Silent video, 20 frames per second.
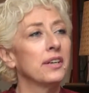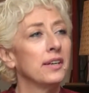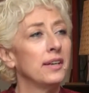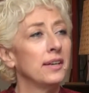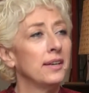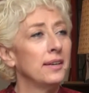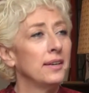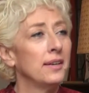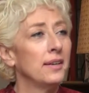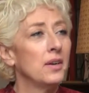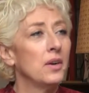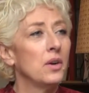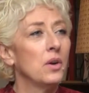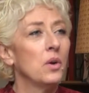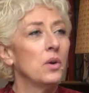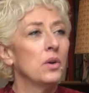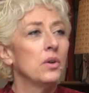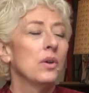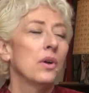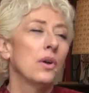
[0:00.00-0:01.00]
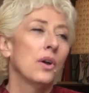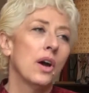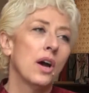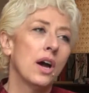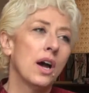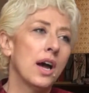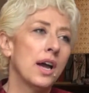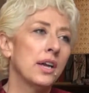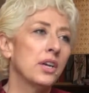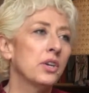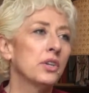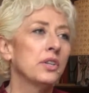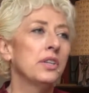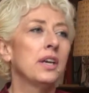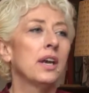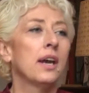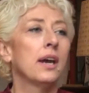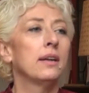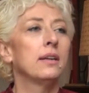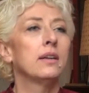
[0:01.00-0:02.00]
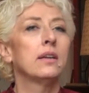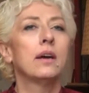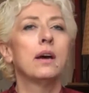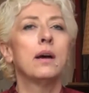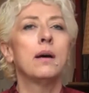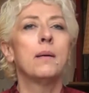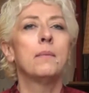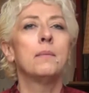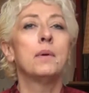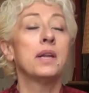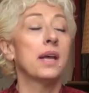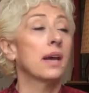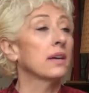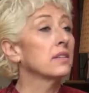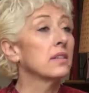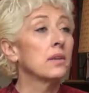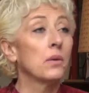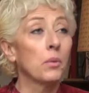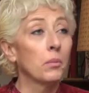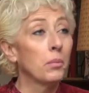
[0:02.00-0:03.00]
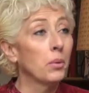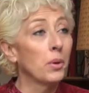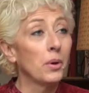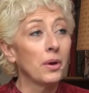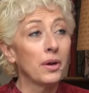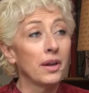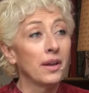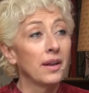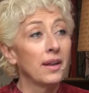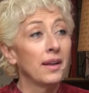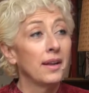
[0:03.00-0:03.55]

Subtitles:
Mm-hmm. I couldn't get an accident report.